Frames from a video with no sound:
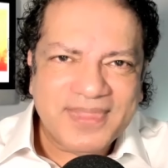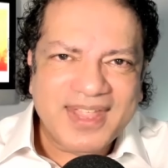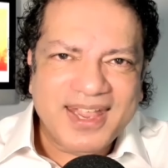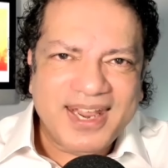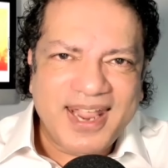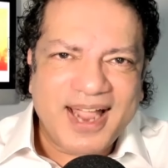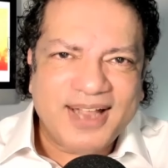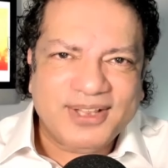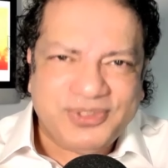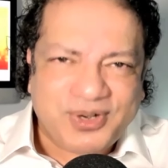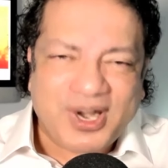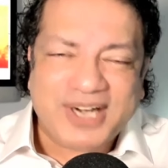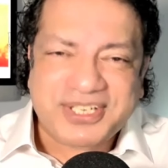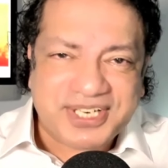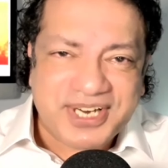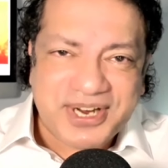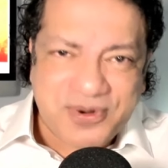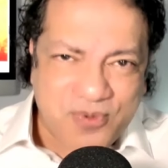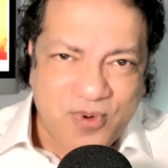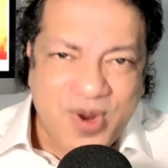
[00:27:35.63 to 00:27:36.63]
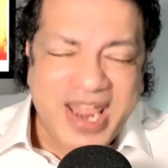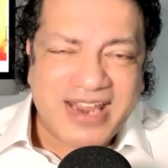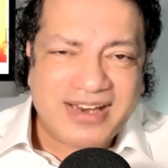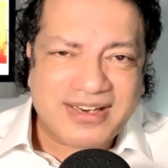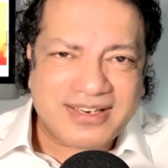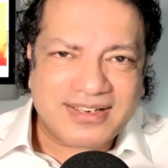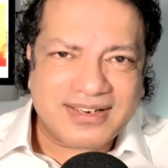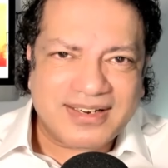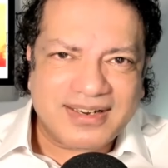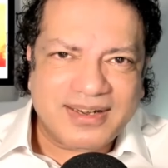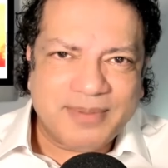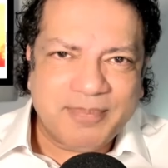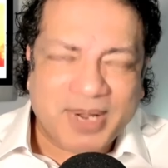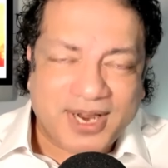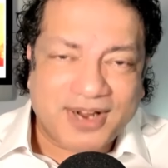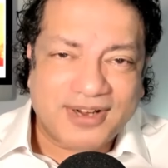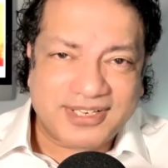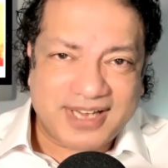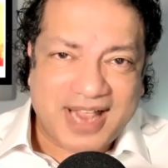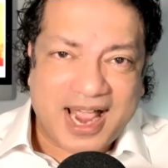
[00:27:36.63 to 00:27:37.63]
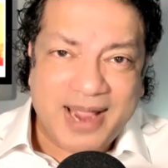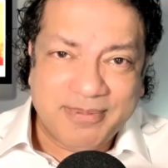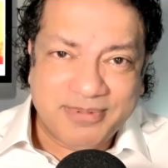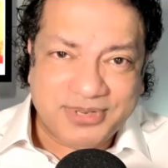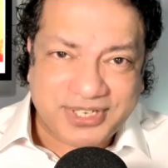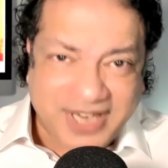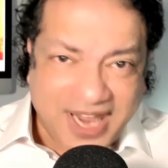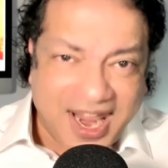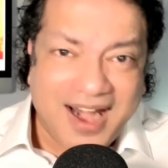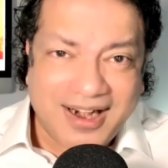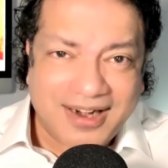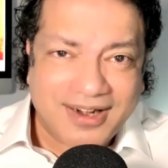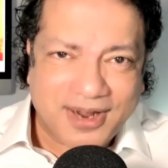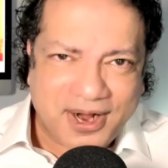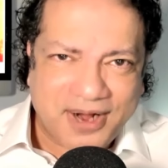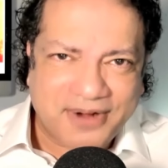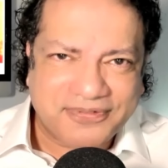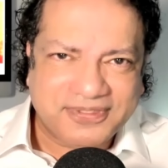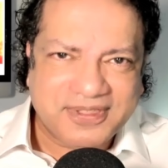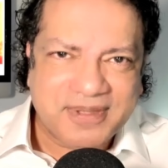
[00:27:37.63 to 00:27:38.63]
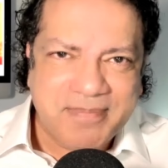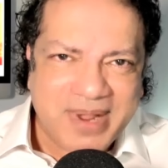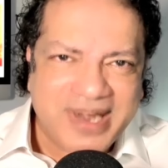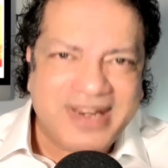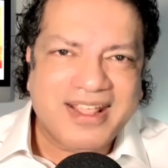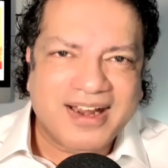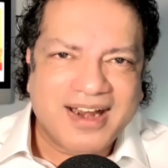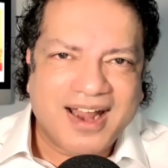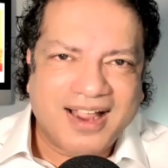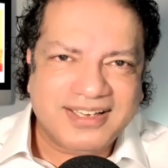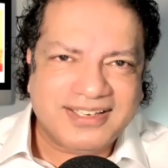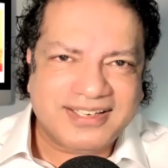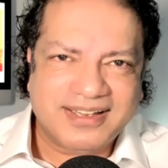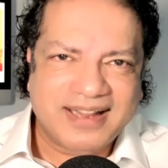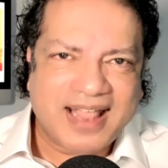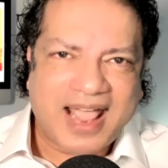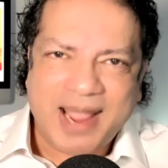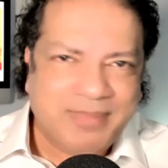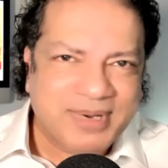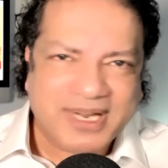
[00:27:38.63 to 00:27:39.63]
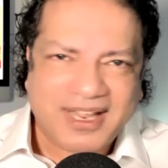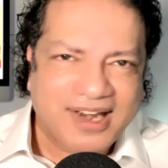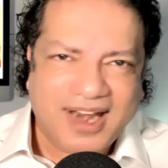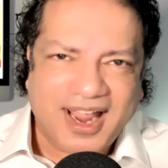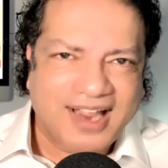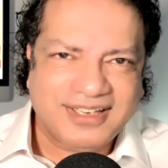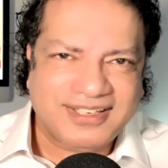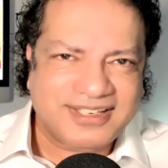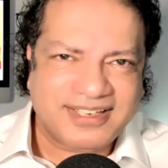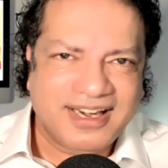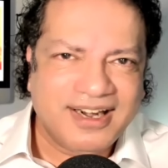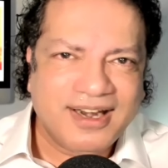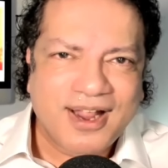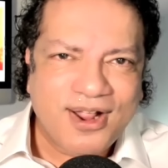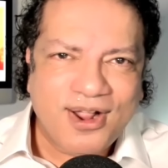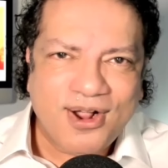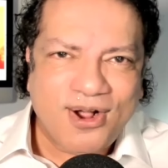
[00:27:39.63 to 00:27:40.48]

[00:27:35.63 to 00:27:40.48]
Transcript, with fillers: yeah, threshing wheat because I'm scared of the Midianites and the Amalekites and